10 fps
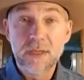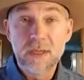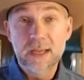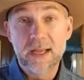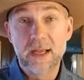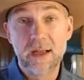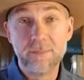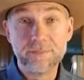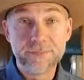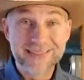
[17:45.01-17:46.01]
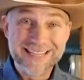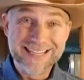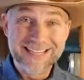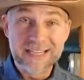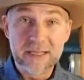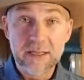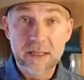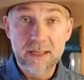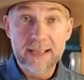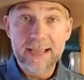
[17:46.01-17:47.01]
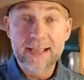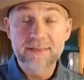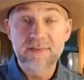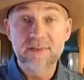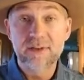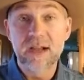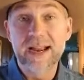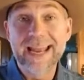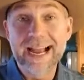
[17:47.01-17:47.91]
The ants got